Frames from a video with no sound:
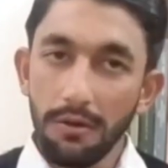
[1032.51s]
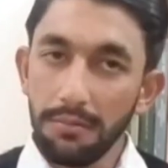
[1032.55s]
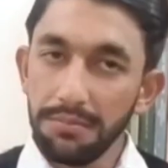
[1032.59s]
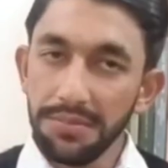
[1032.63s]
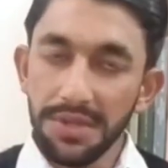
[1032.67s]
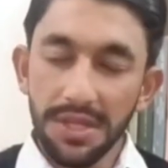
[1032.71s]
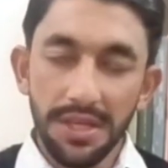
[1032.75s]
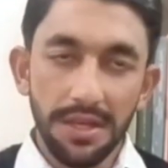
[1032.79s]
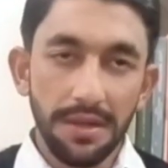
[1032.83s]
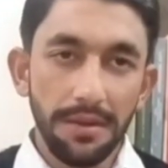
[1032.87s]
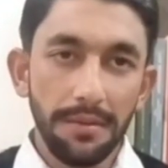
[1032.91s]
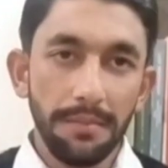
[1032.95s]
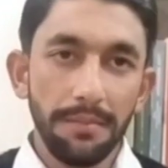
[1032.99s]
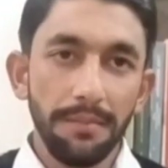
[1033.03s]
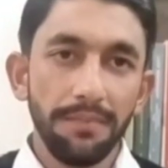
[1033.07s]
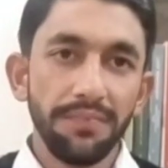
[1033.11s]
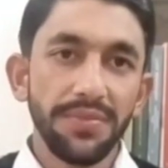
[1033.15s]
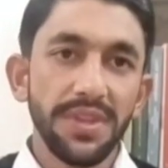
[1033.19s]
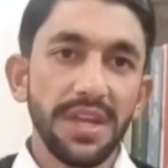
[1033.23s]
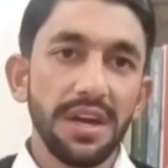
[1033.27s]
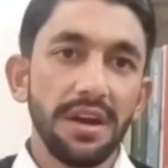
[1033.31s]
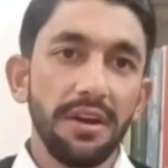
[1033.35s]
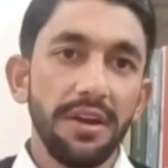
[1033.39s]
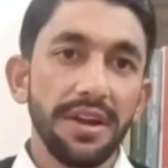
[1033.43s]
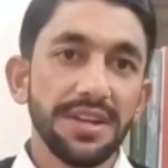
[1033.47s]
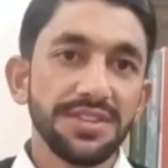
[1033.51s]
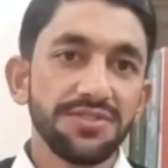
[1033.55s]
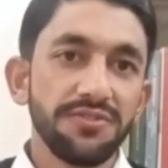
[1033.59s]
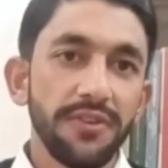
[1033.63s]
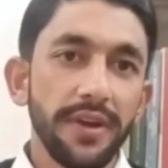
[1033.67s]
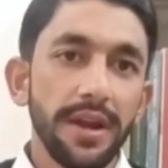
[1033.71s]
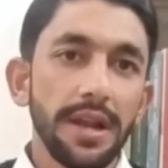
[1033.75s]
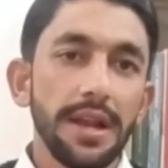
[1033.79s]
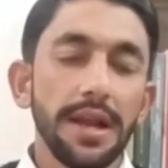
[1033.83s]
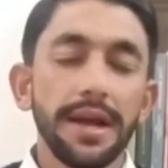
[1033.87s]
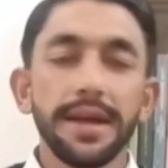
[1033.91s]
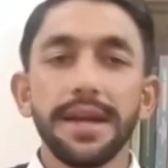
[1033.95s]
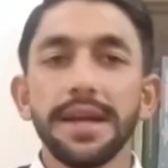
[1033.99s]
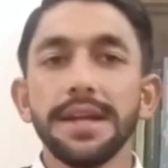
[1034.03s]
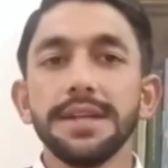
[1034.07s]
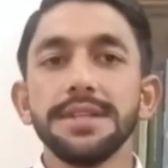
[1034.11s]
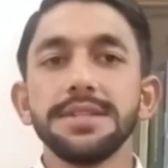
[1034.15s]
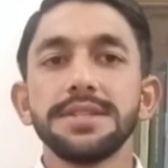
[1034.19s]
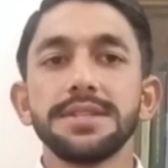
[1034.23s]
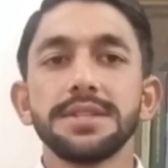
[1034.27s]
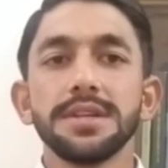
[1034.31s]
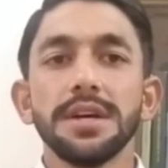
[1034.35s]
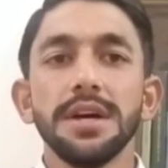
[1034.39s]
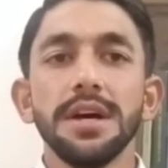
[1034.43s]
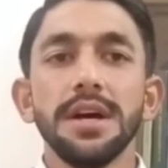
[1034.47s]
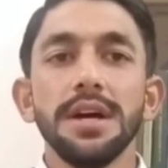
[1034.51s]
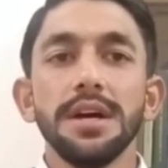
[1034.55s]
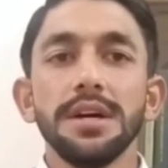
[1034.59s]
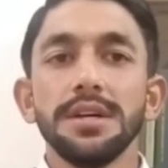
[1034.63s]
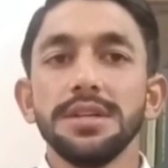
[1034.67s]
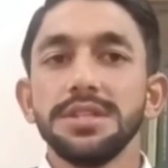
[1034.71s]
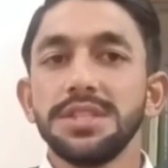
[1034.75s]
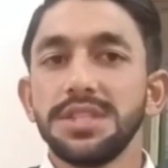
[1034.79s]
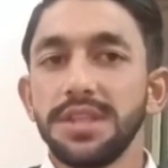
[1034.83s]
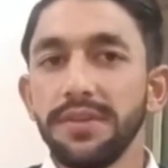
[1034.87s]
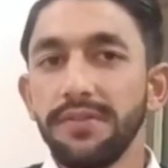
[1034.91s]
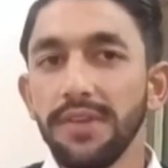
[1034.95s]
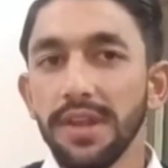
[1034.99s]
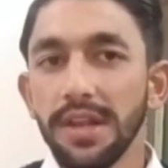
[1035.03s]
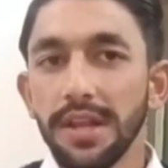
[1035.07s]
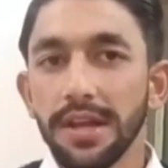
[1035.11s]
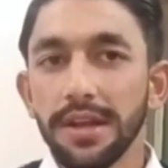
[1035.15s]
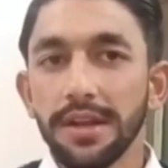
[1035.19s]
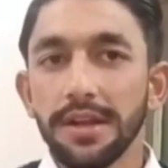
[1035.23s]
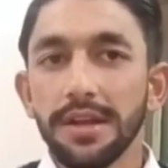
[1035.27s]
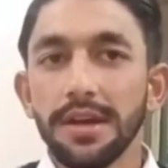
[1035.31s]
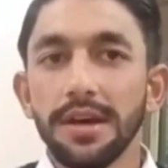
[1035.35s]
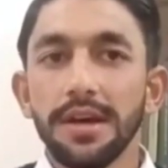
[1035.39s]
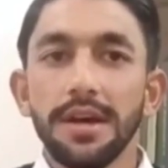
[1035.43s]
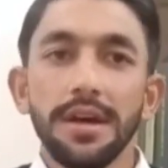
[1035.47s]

the Israel against civilian.